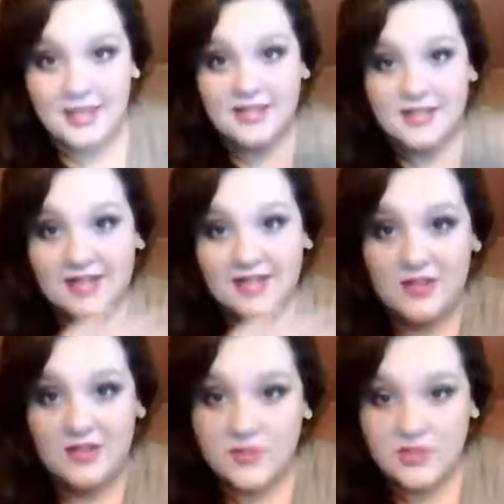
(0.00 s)
Now let's go
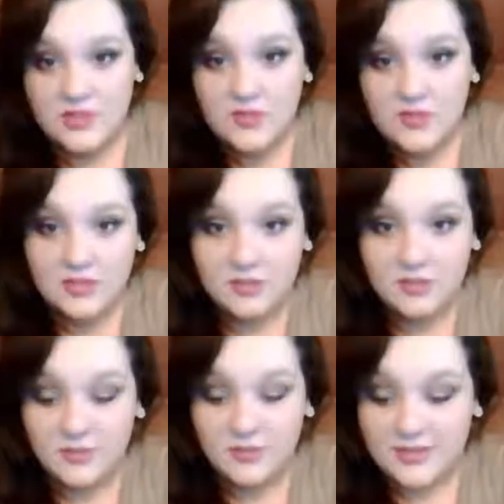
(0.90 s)
into
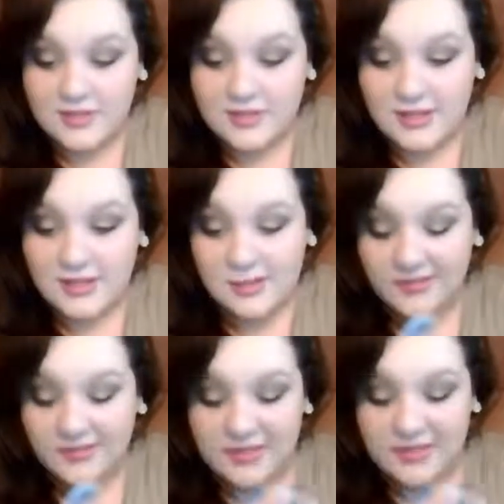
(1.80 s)
a couple of
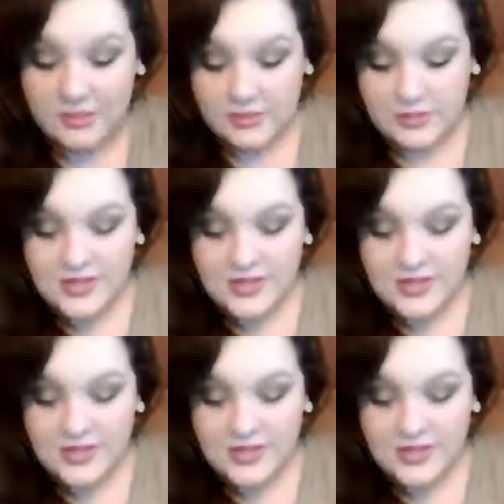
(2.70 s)
materials.